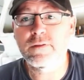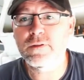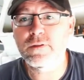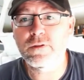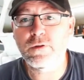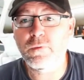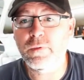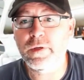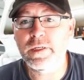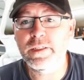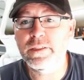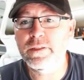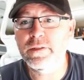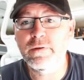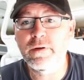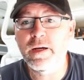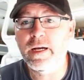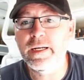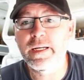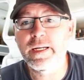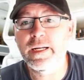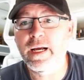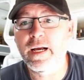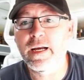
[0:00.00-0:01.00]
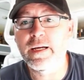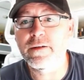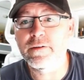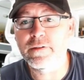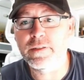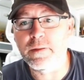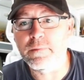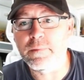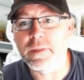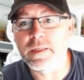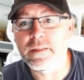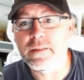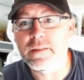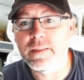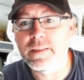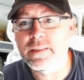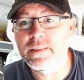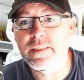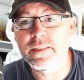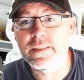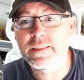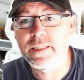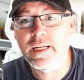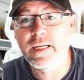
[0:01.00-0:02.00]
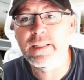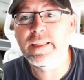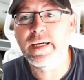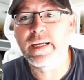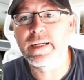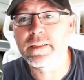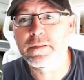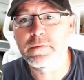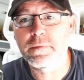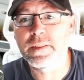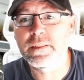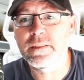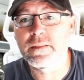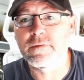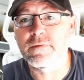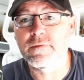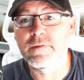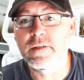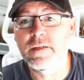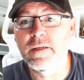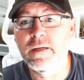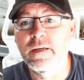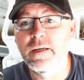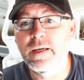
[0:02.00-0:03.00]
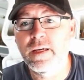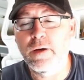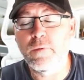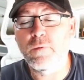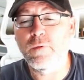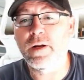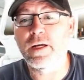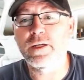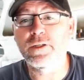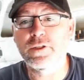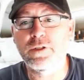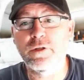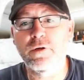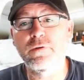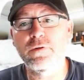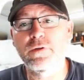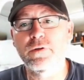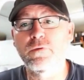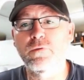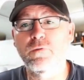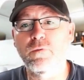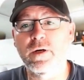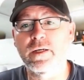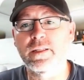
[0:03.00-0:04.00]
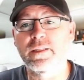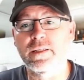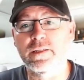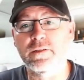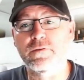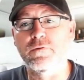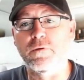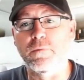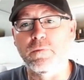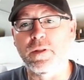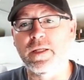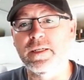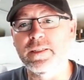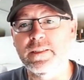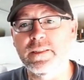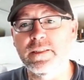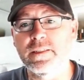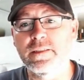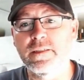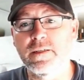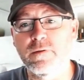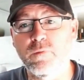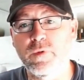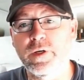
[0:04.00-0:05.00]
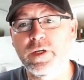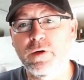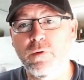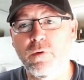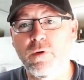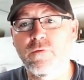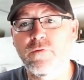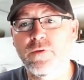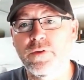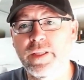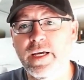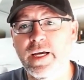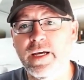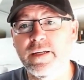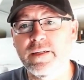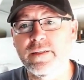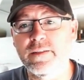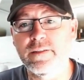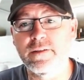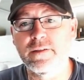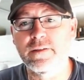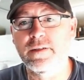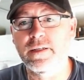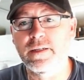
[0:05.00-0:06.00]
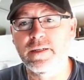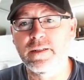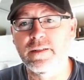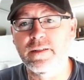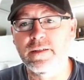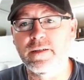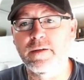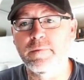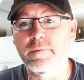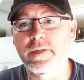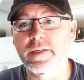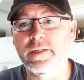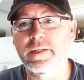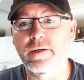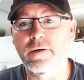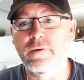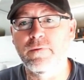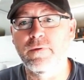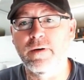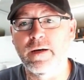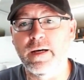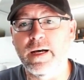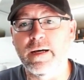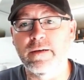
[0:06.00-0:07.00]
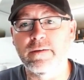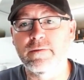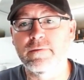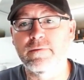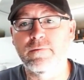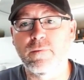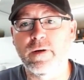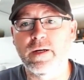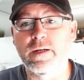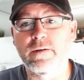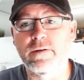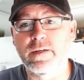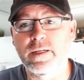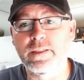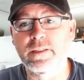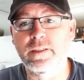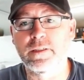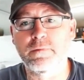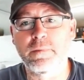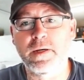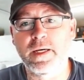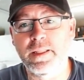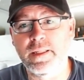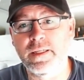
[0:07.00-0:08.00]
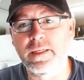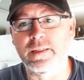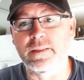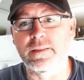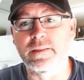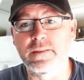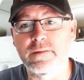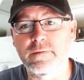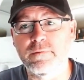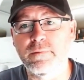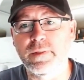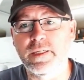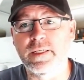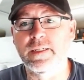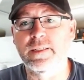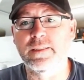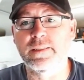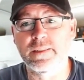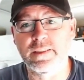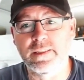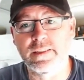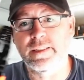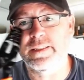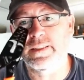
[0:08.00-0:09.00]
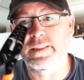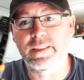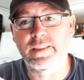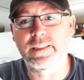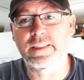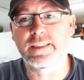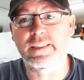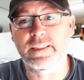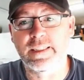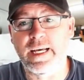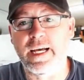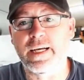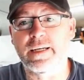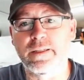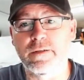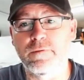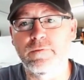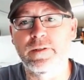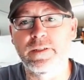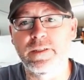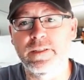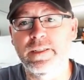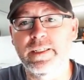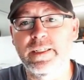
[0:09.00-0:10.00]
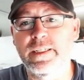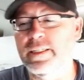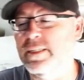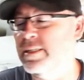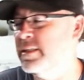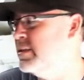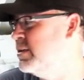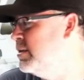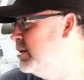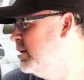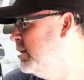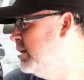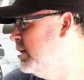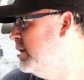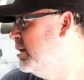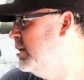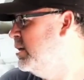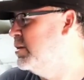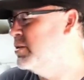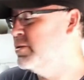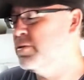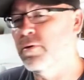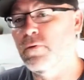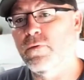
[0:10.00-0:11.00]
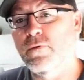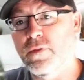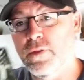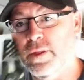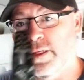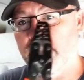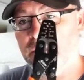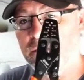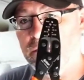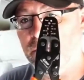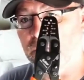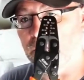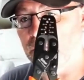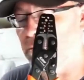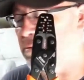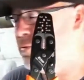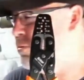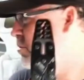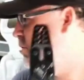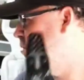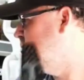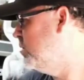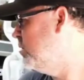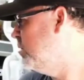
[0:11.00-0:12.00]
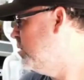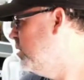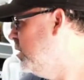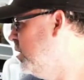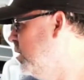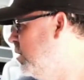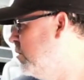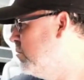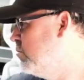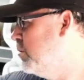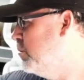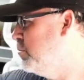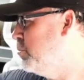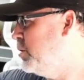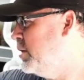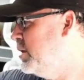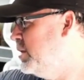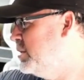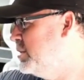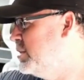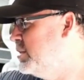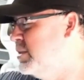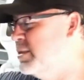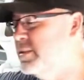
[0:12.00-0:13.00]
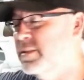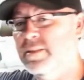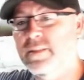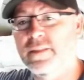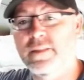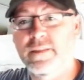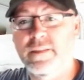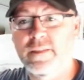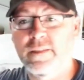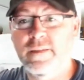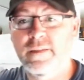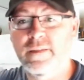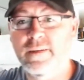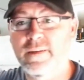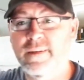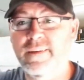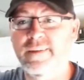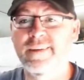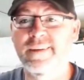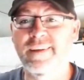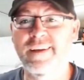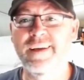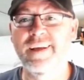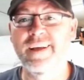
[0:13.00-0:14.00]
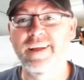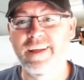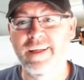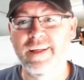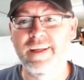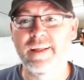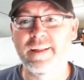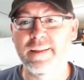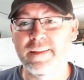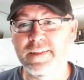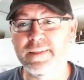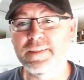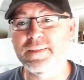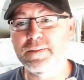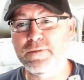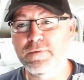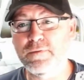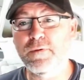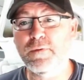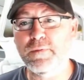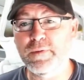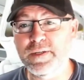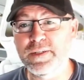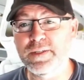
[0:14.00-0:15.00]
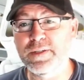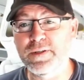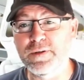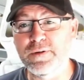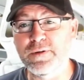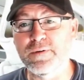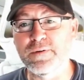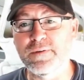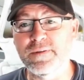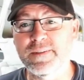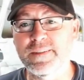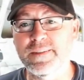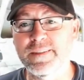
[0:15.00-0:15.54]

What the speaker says: $22.99 or something. It's not that expensive. And when I show you what this replaces and we go over that, you're gonna look at me and go, well, why don't I just buy this? Because this is exactly what you need. So this tool replaces, this is what we do